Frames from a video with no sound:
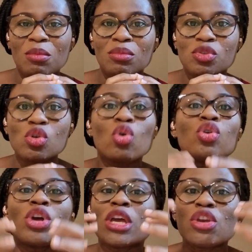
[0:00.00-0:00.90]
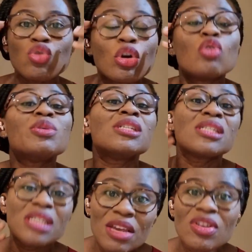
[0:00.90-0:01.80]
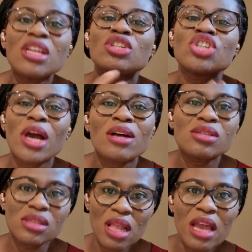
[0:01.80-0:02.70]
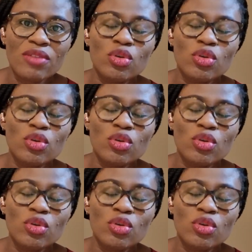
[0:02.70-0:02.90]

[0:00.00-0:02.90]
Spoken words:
So you could be saving a child's life.